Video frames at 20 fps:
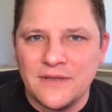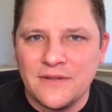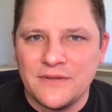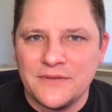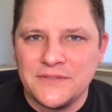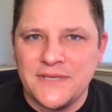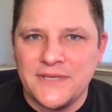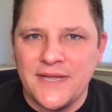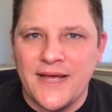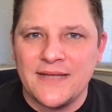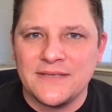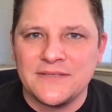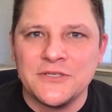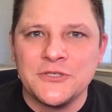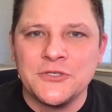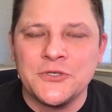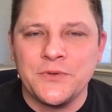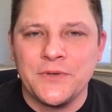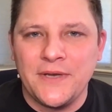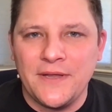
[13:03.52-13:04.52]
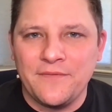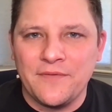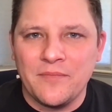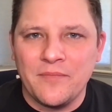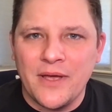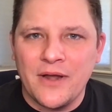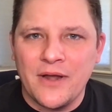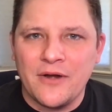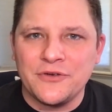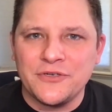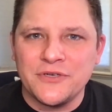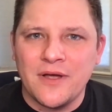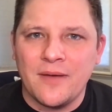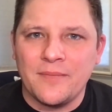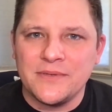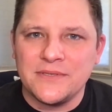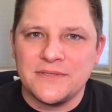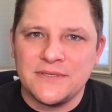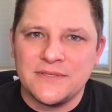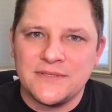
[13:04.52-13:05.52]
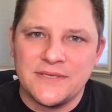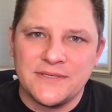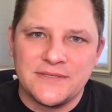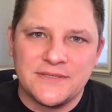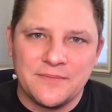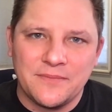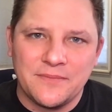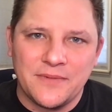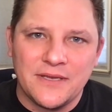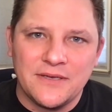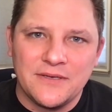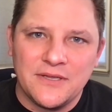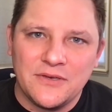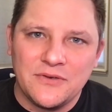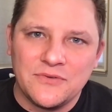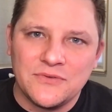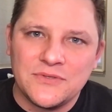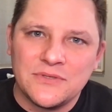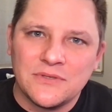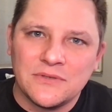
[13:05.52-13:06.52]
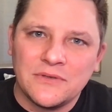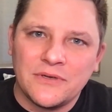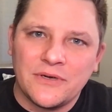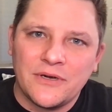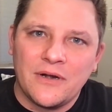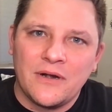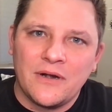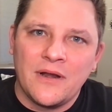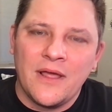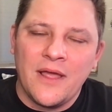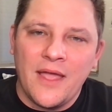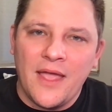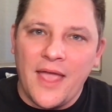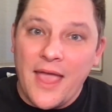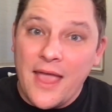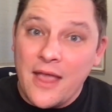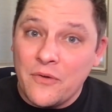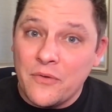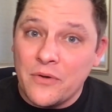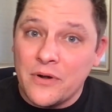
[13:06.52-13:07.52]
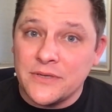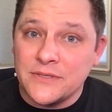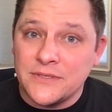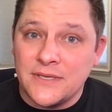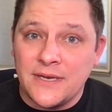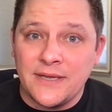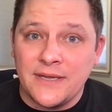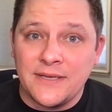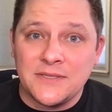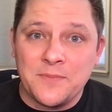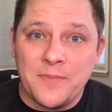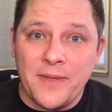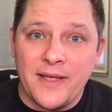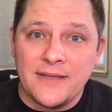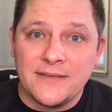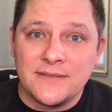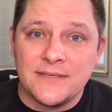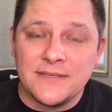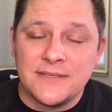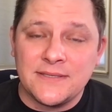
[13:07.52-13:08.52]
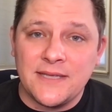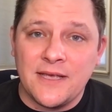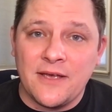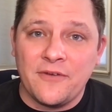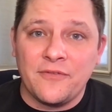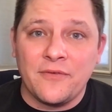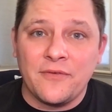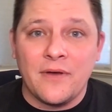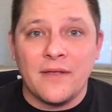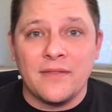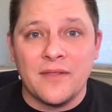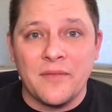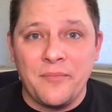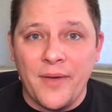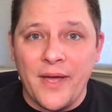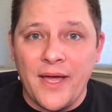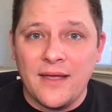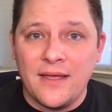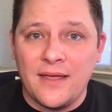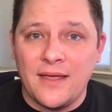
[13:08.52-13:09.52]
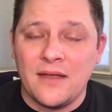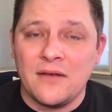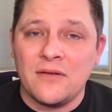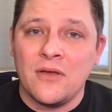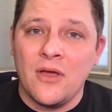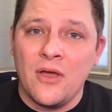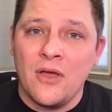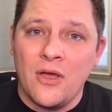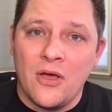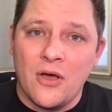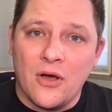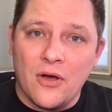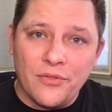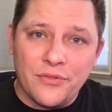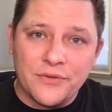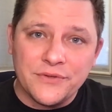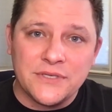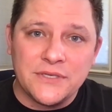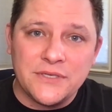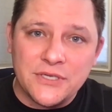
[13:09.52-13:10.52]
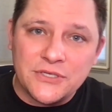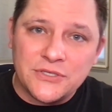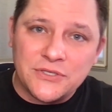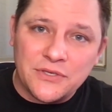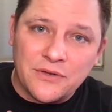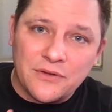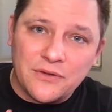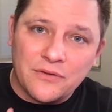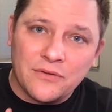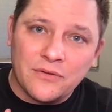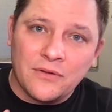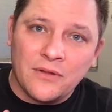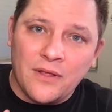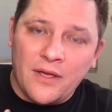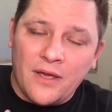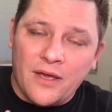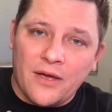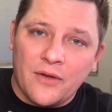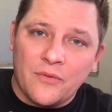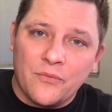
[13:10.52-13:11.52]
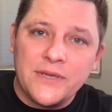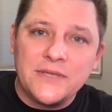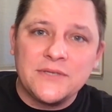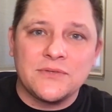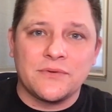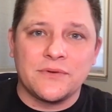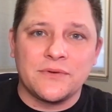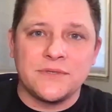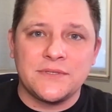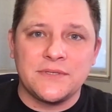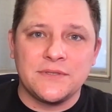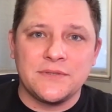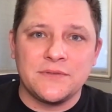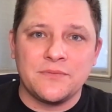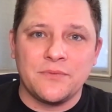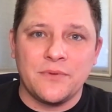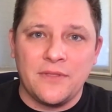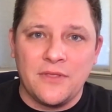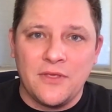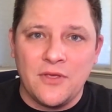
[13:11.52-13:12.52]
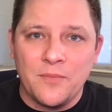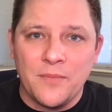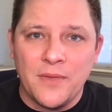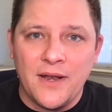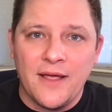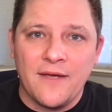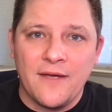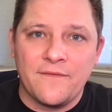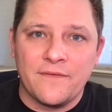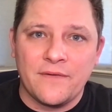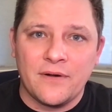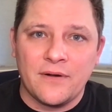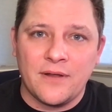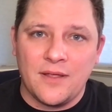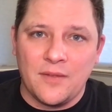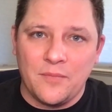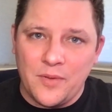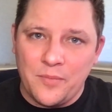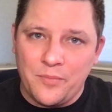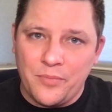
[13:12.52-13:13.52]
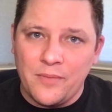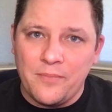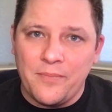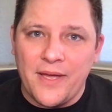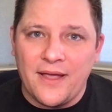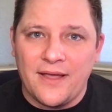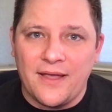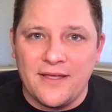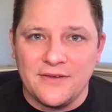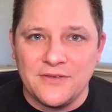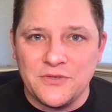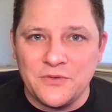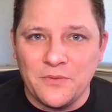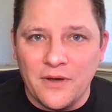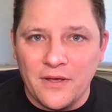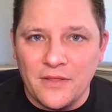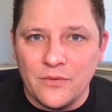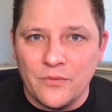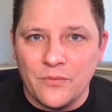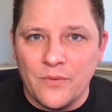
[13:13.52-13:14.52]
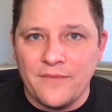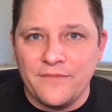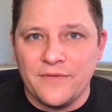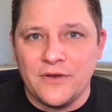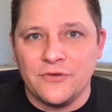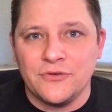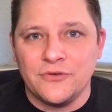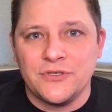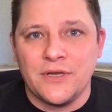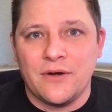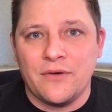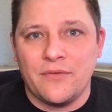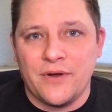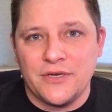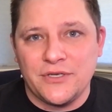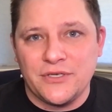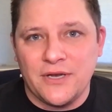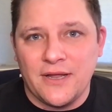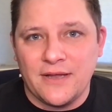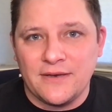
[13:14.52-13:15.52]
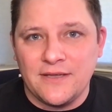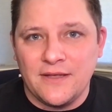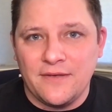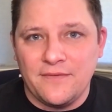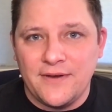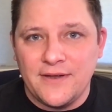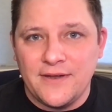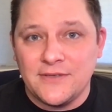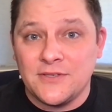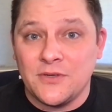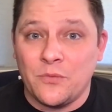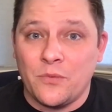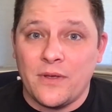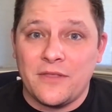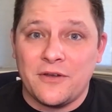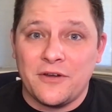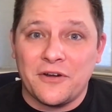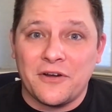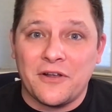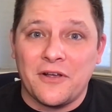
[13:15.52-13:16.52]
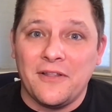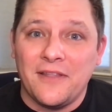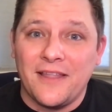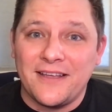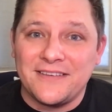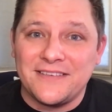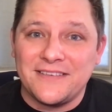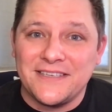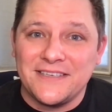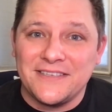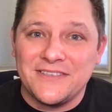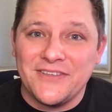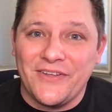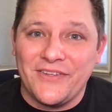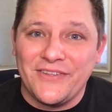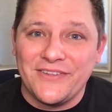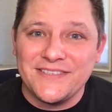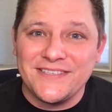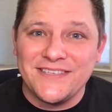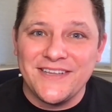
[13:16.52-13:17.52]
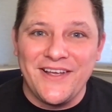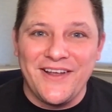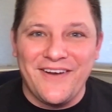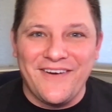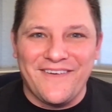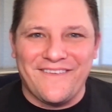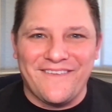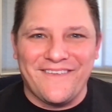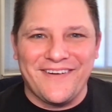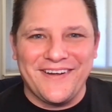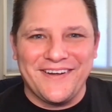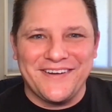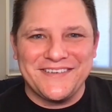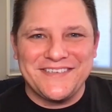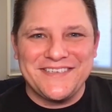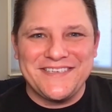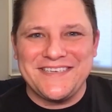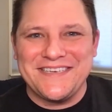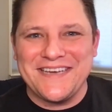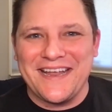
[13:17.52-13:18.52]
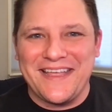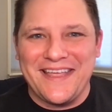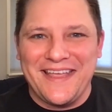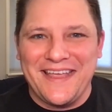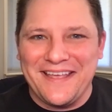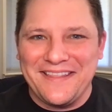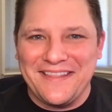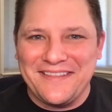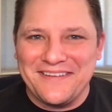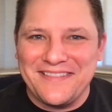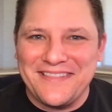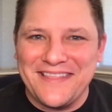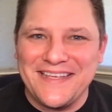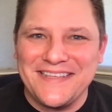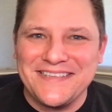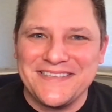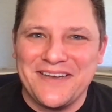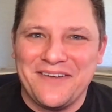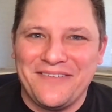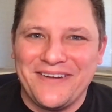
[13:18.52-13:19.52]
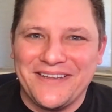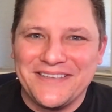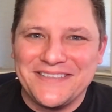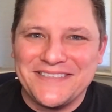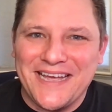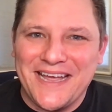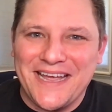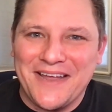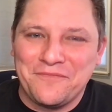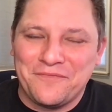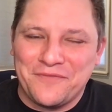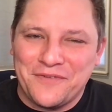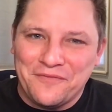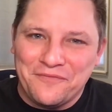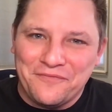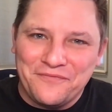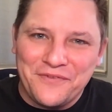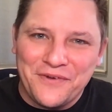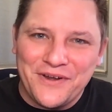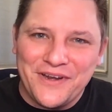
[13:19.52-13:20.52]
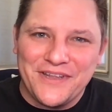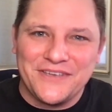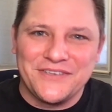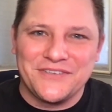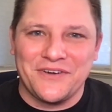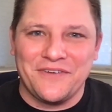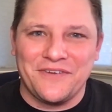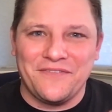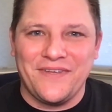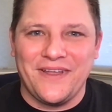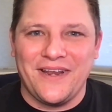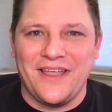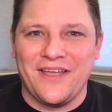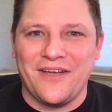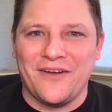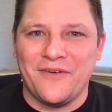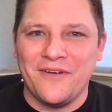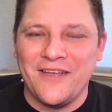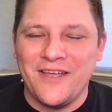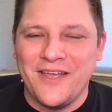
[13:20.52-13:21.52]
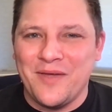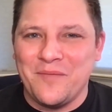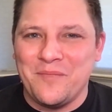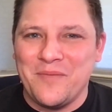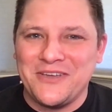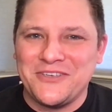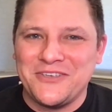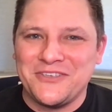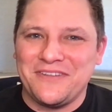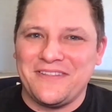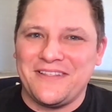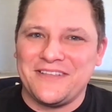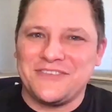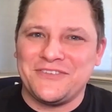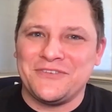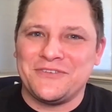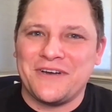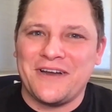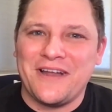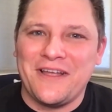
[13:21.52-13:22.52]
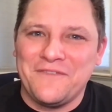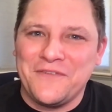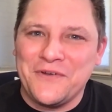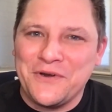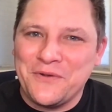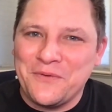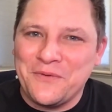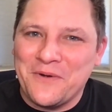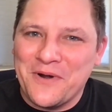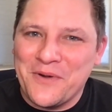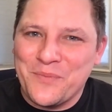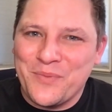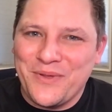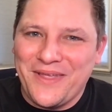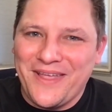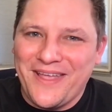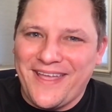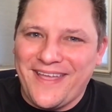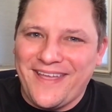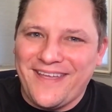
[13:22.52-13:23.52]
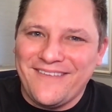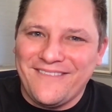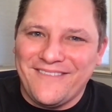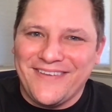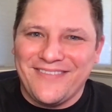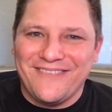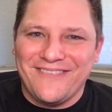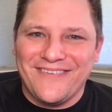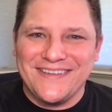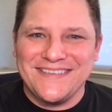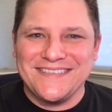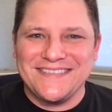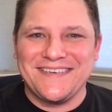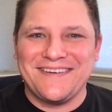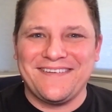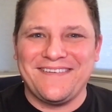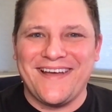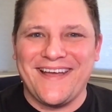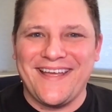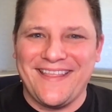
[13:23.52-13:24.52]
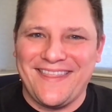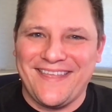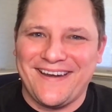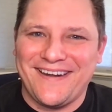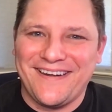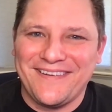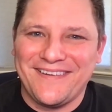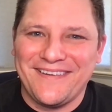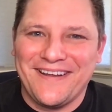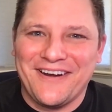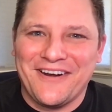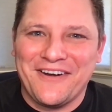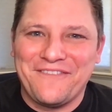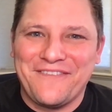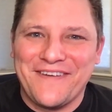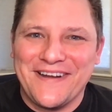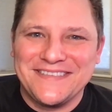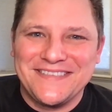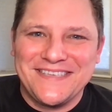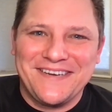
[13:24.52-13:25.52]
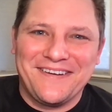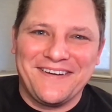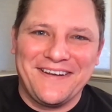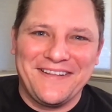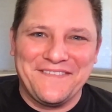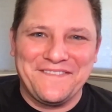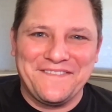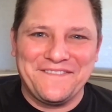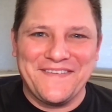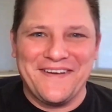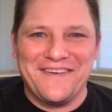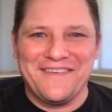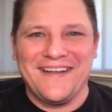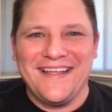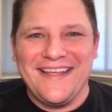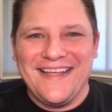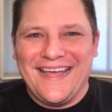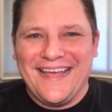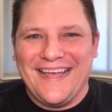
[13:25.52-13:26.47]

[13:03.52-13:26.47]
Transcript: on those tasks and do an even better job as the system continues to learn and grows and expands itself. On the back end, all those additional resources with human effort can be put back into other revenue generation activities. So whether you're collecting tolls or you're checking other things in real time from footage or video, make sure that you try VooDoo RPA with OneZero there and our friends here on the phone